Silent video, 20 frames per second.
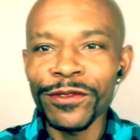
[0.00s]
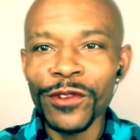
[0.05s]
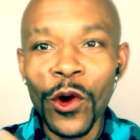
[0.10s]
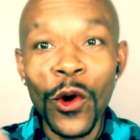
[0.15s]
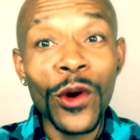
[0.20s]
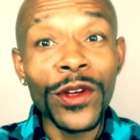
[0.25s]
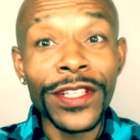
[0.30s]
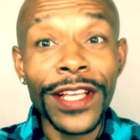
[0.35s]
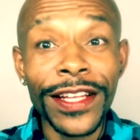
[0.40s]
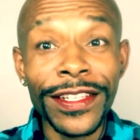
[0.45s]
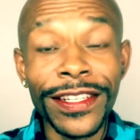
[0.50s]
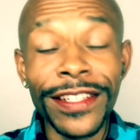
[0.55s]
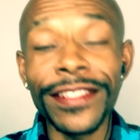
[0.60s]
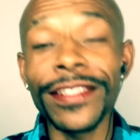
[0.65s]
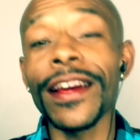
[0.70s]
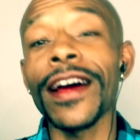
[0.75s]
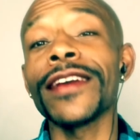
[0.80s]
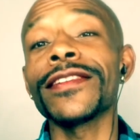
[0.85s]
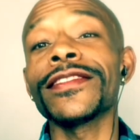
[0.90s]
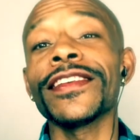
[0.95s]
course, I teach
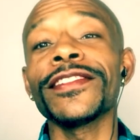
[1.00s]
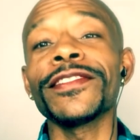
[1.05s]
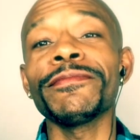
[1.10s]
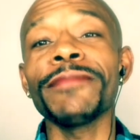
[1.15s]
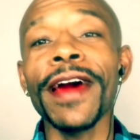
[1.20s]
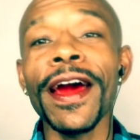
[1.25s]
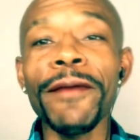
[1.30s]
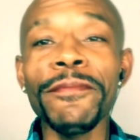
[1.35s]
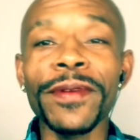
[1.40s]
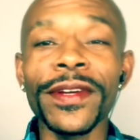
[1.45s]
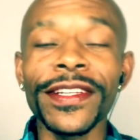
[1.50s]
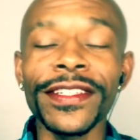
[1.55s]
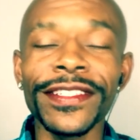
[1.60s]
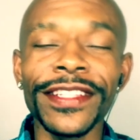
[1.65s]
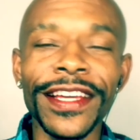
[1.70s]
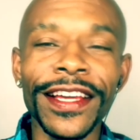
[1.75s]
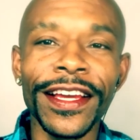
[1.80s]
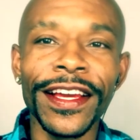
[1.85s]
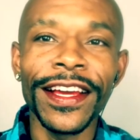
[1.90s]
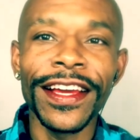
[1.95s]
constellation mapping.
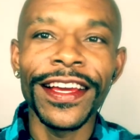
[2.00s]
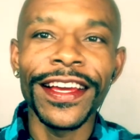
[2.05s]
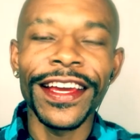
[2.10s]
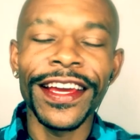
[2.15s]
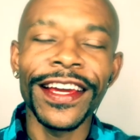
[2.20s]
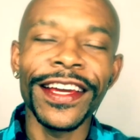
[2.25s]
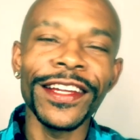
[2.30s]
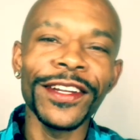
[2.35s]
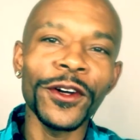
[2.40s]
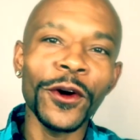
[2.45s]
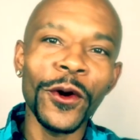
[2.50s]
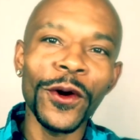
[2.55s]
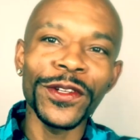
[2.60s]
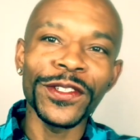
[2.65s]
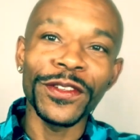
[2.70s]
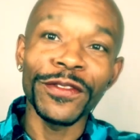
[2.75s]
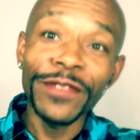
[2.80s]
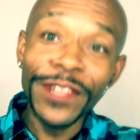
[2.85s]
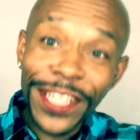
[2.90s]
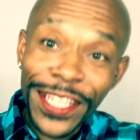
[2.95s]
And of
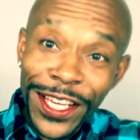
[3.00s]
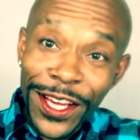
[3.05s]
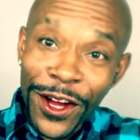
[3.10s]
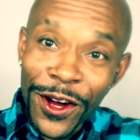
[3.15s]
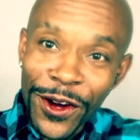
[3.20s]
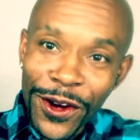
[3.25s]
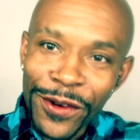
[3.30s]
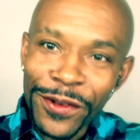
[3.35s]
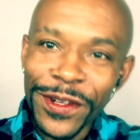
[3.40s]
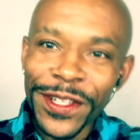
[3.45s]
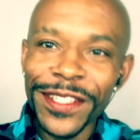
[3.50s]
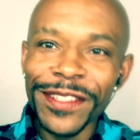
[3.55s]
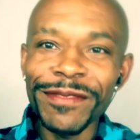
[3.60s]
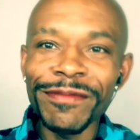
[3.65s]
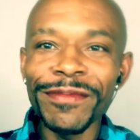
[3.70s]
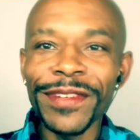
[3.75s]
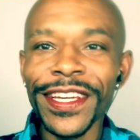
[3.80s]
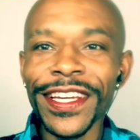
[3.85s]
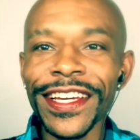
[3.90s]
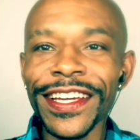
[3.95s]
course, a video
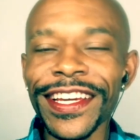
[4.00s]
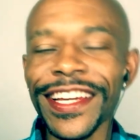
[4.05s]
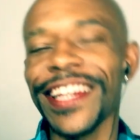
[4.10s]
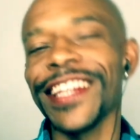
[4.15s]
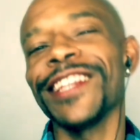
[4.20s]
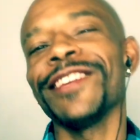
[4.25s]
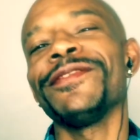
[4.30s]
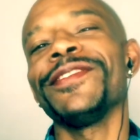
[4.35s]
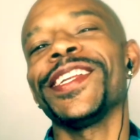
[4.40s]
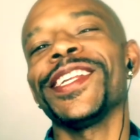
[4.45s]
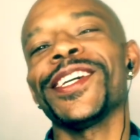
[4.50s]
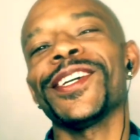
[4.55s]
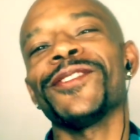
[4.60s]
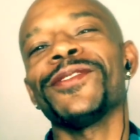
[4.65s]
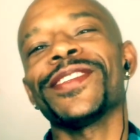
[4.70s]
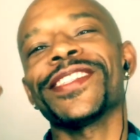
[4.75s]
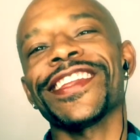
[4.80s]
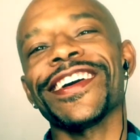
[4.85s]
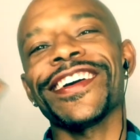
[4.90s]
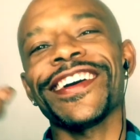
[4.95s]
wouldn't be any video
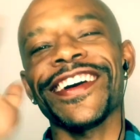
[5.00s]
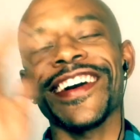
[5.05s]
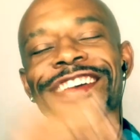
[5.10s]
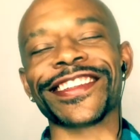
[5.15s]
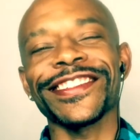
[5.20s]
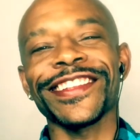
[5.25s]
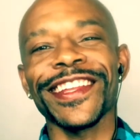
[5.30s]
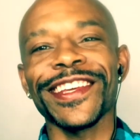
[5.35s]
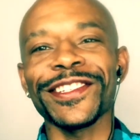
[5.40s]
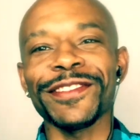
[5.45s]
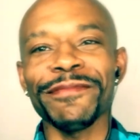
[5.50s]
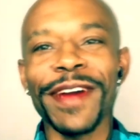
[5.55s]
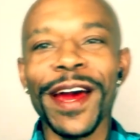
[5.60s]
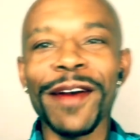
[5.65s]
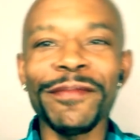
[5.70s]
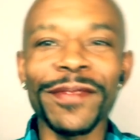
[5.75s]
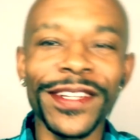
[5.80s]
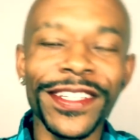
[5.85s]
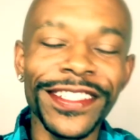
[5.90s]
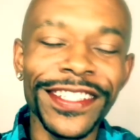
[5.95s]
without constellation
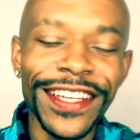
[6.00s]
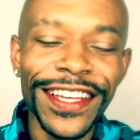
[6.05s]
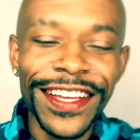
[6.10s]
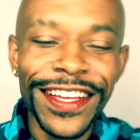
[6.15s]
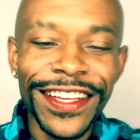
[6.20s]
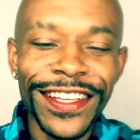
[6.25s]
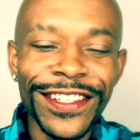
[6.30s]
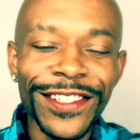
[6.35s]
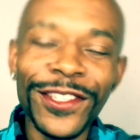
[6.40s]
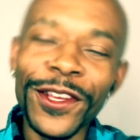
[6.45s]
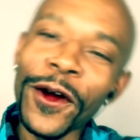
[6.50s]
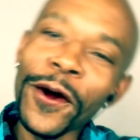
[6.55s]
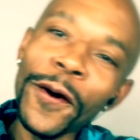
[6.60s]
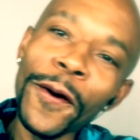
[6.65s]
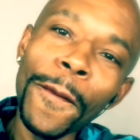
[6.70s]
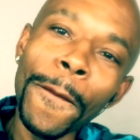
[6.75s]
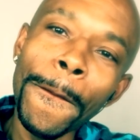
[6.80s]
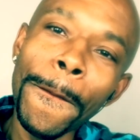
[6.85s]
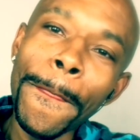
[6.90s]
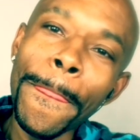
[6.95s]
mapping.
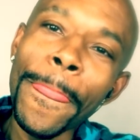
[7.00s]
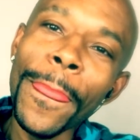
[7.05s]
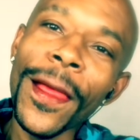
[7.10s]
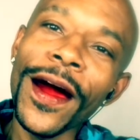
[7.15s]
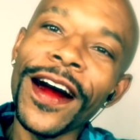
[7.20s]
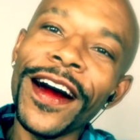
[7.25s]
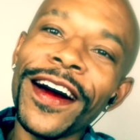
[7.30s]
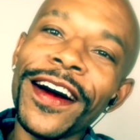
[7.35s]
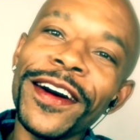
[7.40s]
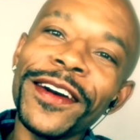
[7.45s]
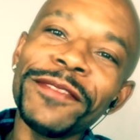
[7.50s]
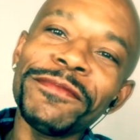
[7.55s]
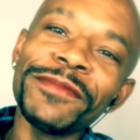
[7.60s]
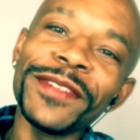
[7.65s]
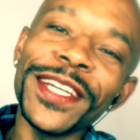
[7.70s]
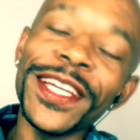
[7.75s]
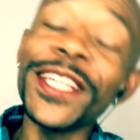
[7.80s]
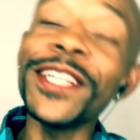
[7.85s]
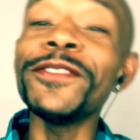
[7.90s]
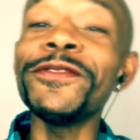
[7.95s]
So,
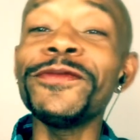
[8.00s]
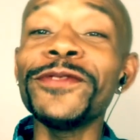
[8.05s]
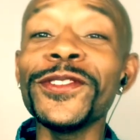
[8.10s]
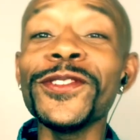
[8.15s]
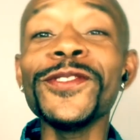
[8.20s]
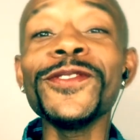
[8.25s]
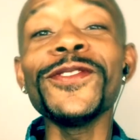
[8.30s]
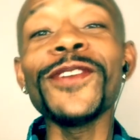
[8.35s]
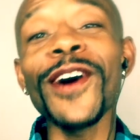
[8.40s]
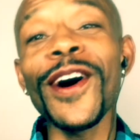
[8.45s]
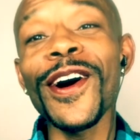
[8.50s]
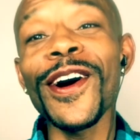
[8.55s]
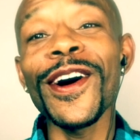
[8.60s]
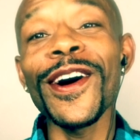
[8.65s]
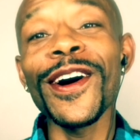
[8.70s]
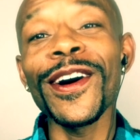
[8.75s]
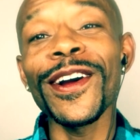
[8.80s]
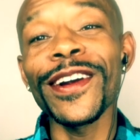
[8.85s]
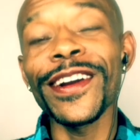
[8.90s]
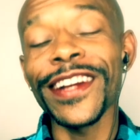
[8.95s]
if you
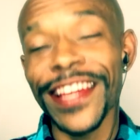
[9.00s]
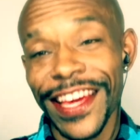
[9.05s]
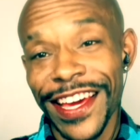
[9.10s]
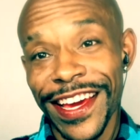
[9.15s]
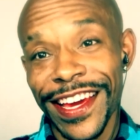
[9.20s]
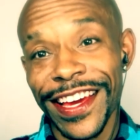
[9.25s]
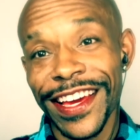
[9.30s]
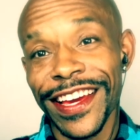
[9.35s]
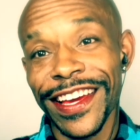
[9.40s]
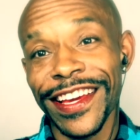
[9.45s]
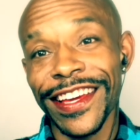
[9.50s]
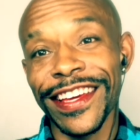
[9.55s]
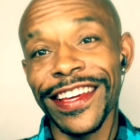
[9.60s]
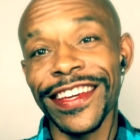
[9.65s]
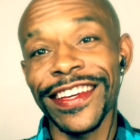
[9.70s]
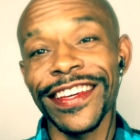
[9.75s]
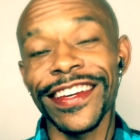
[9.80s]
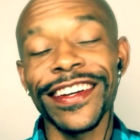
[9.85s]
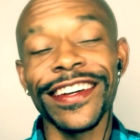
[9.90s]
are a